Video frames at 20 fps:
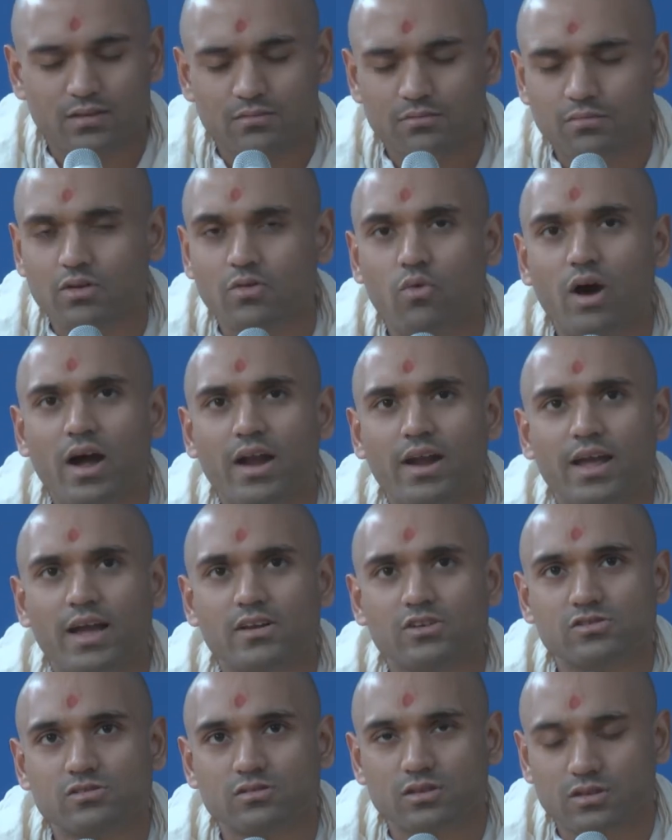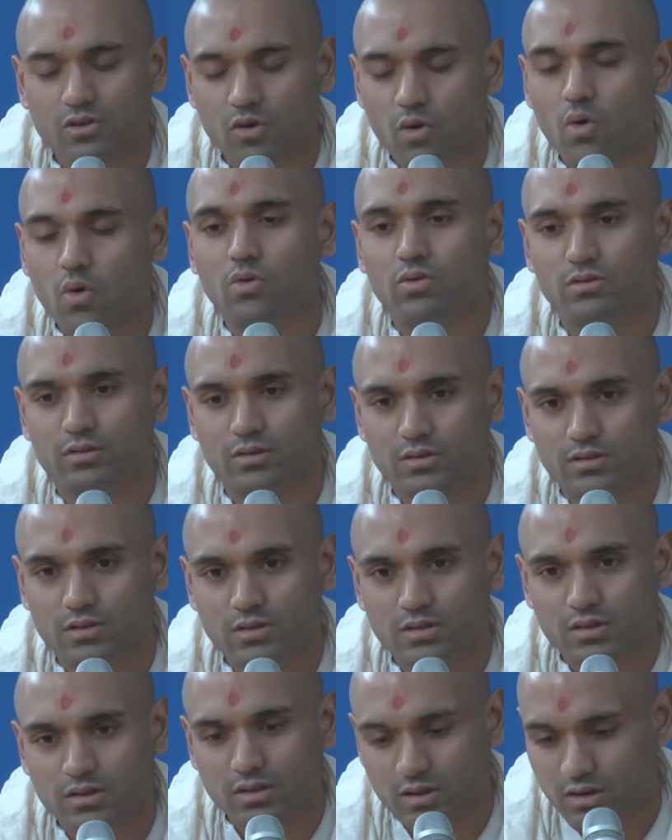Bhagwan actually told
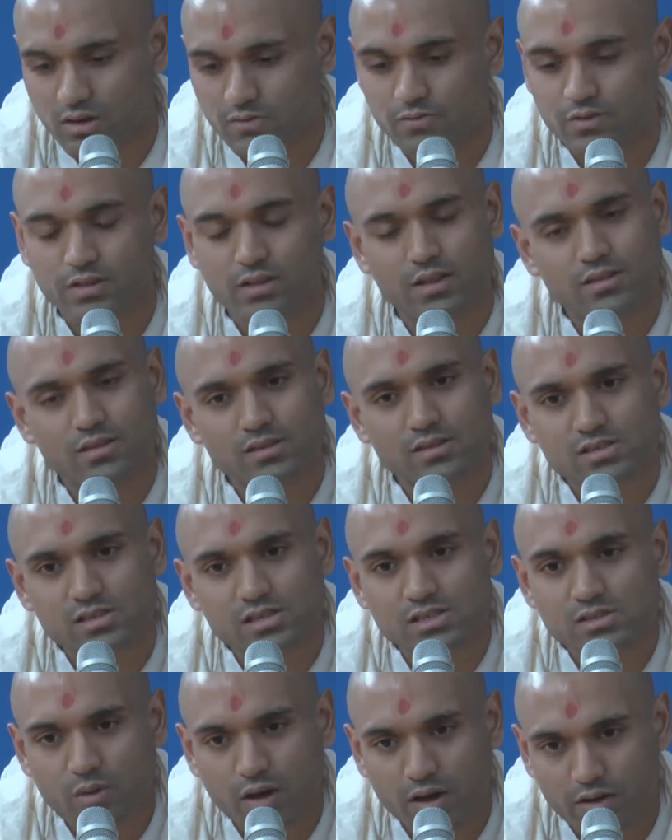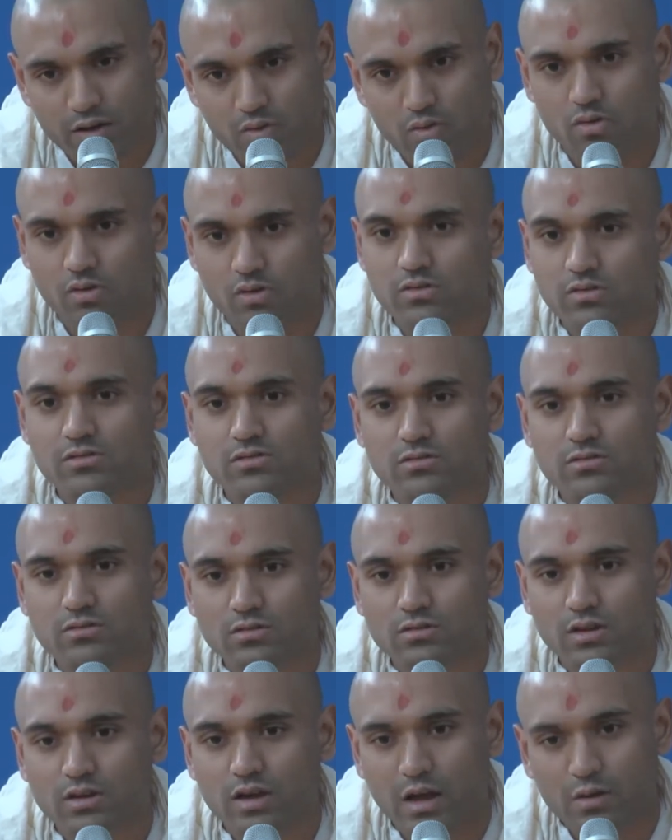Gadvi that this is my horse.
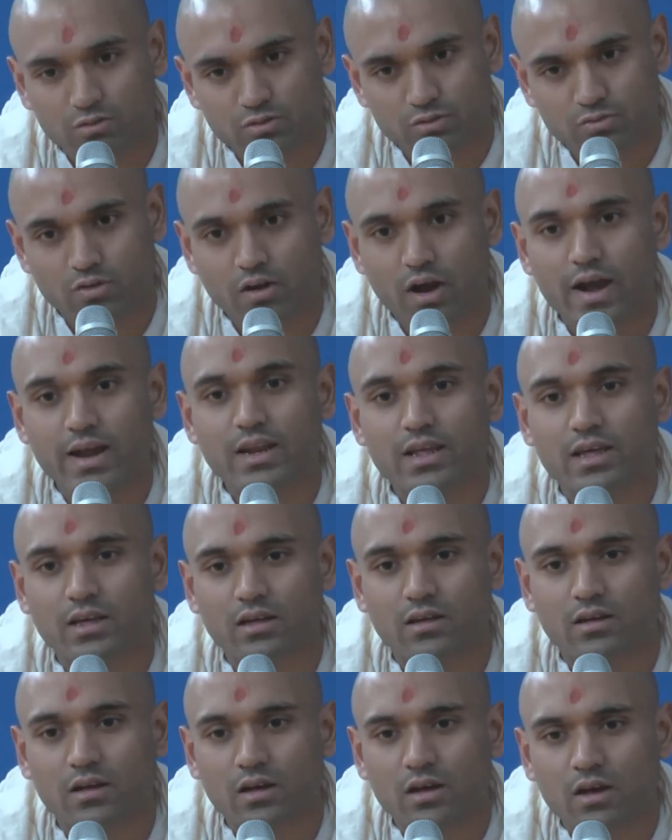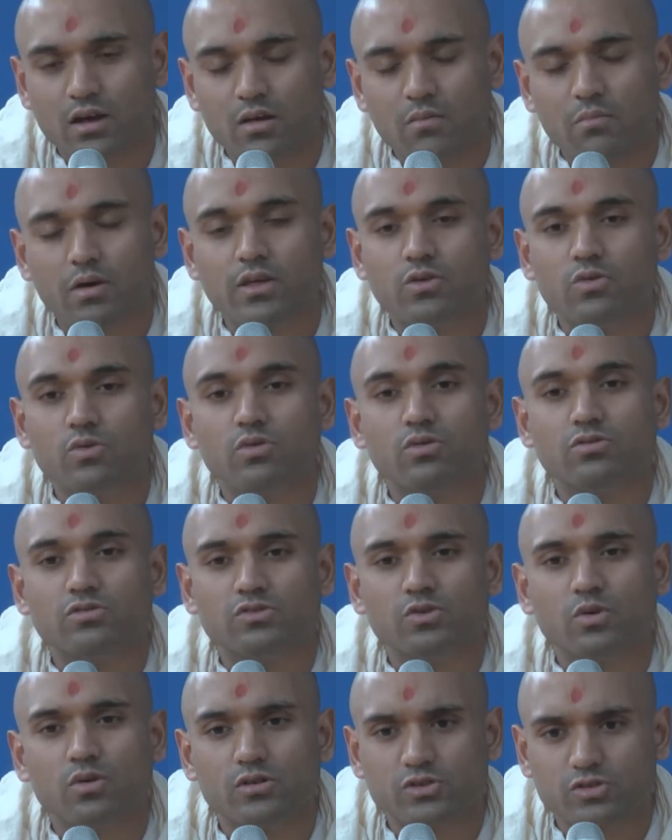I was riding it but you were
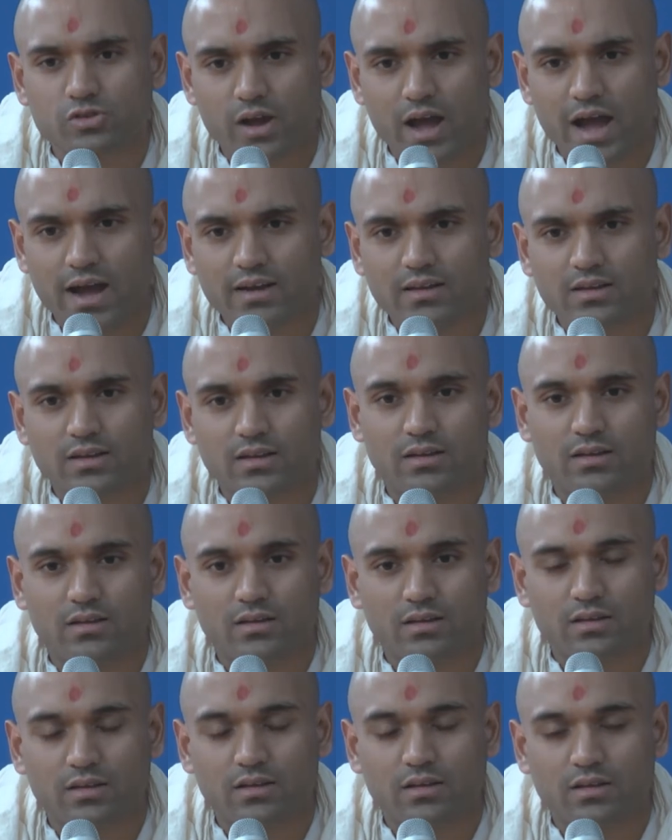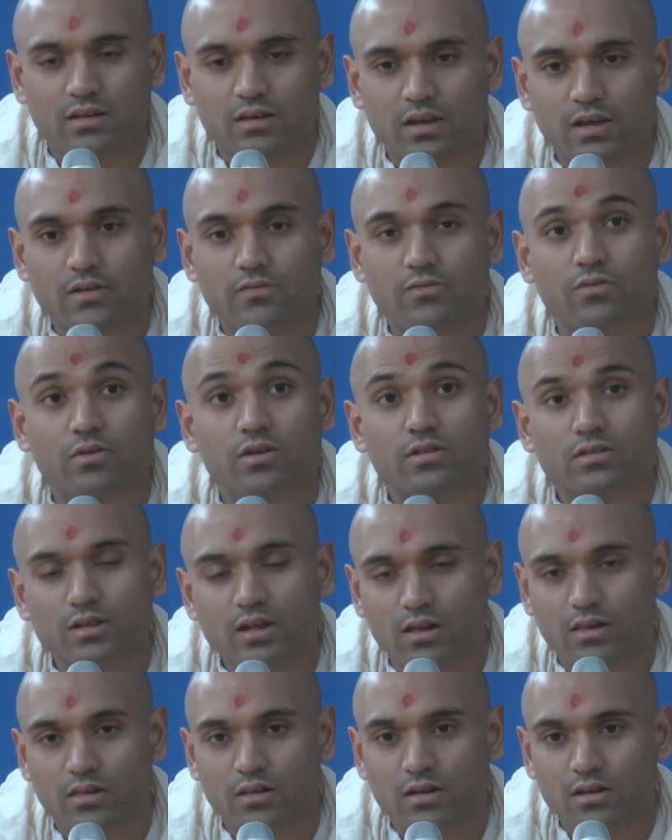so attracted in
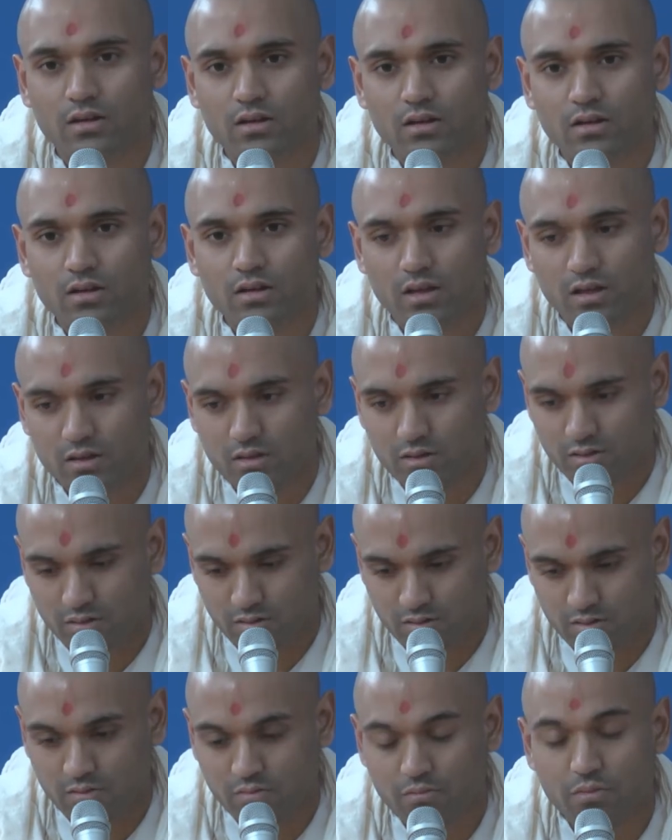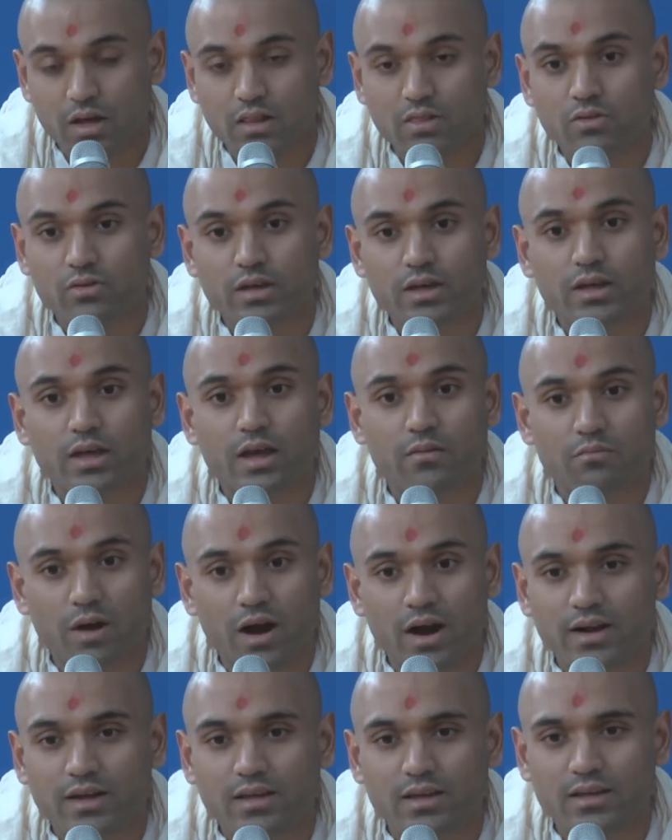Vartal by looking at
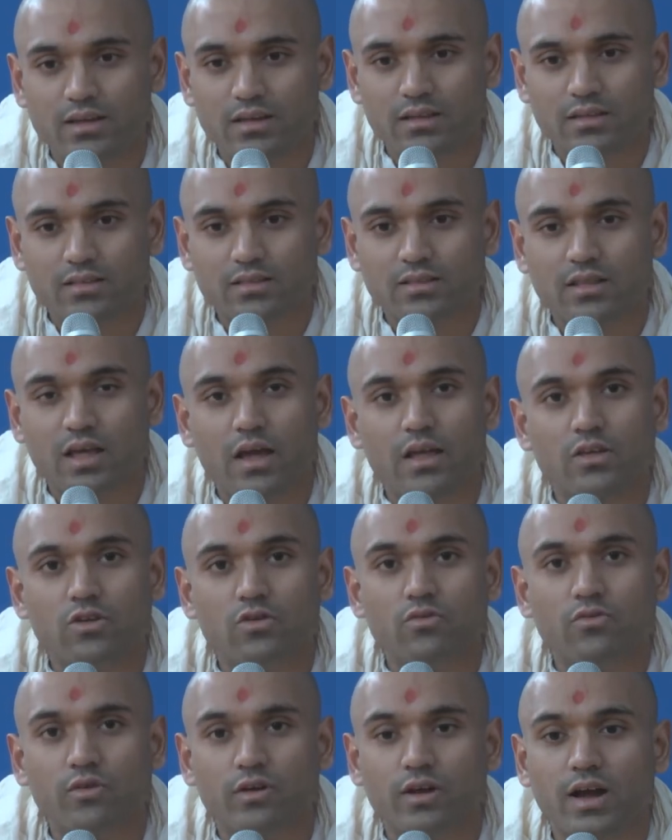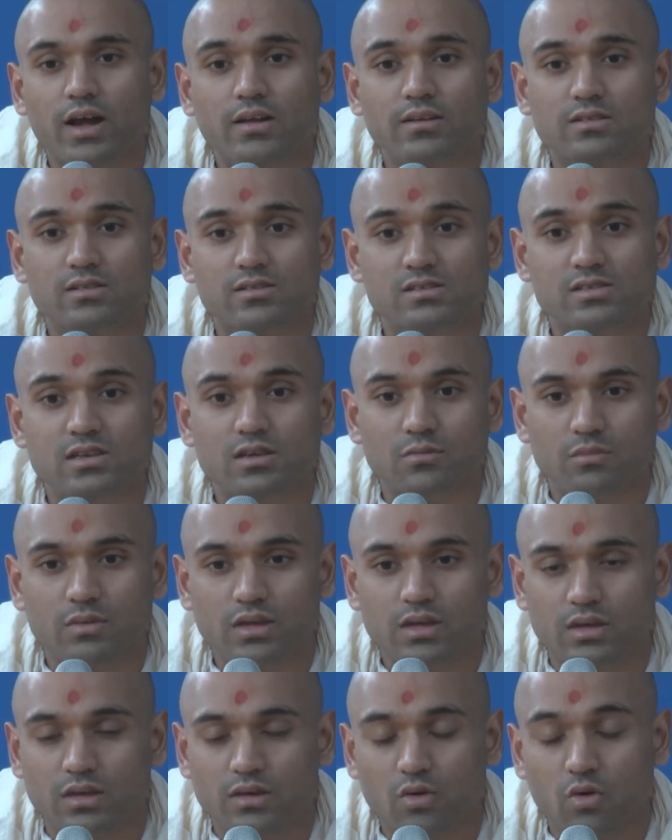Manki that you forgot to see
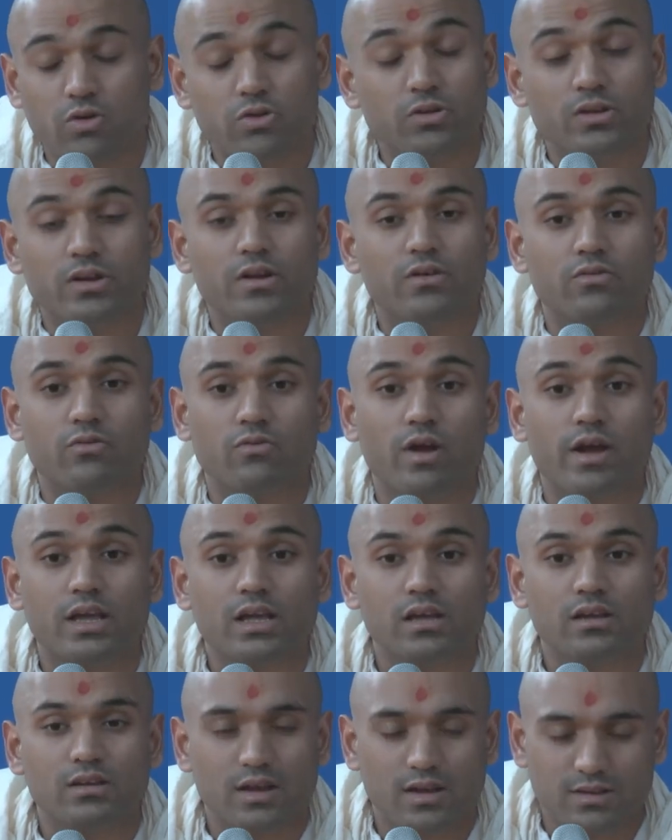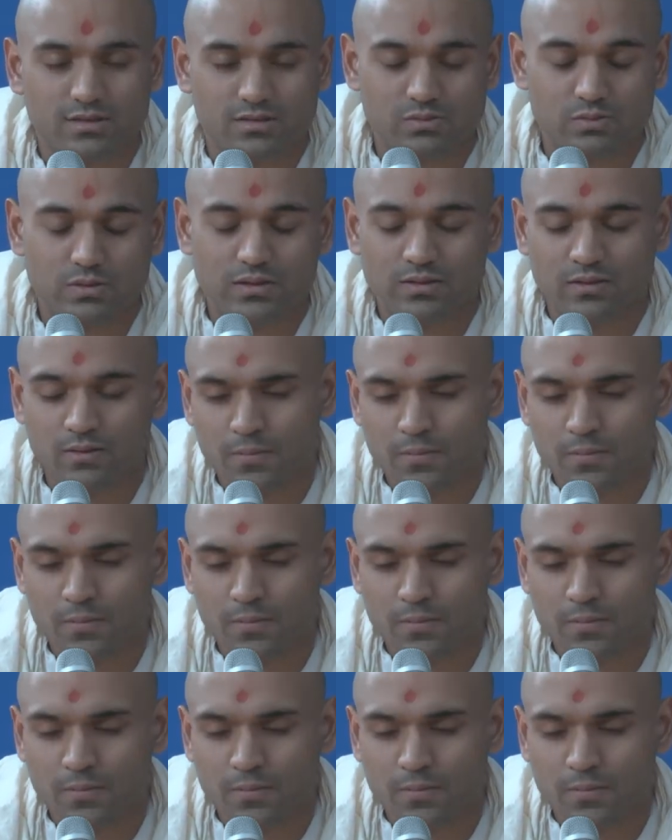me or you didn't recognize me.